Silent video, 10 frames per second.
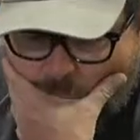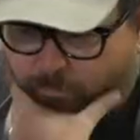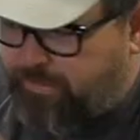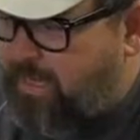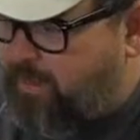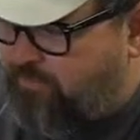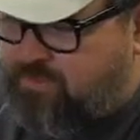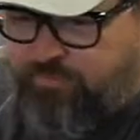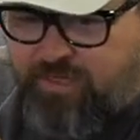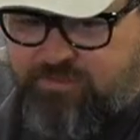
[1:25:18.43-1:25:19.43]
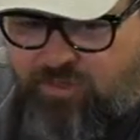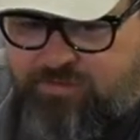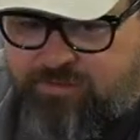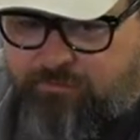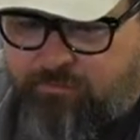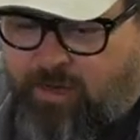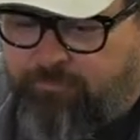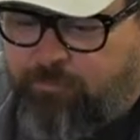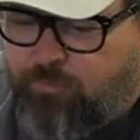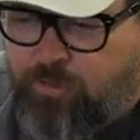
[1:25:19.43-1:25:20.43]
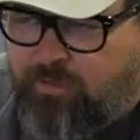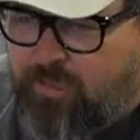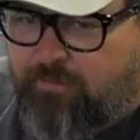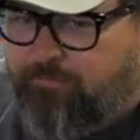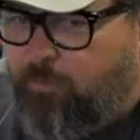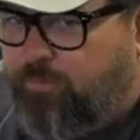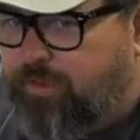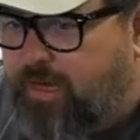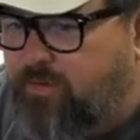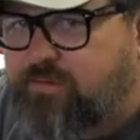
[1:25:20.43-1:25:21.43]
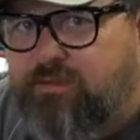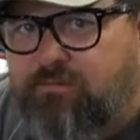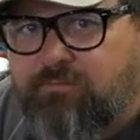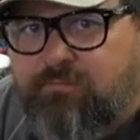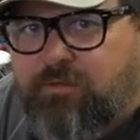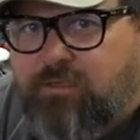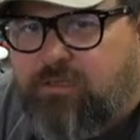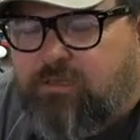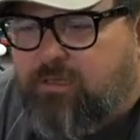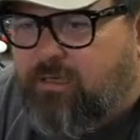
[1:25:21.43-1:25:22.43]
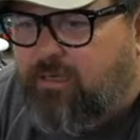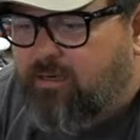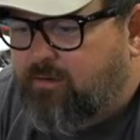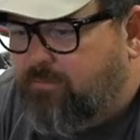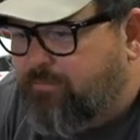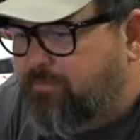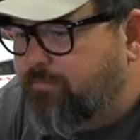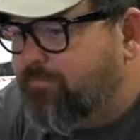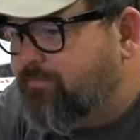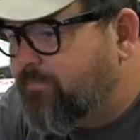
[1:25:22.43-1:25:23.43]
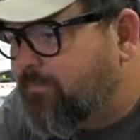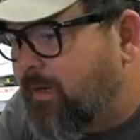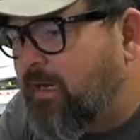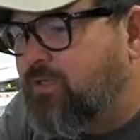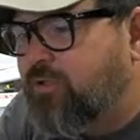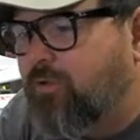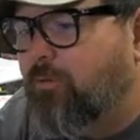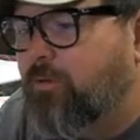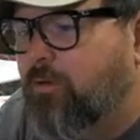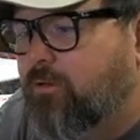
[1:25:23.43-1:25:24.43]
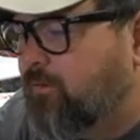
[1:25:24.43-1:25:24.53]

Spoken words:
But yeah, this fly's awesome. I flew it on like a 4,000. And I should go look.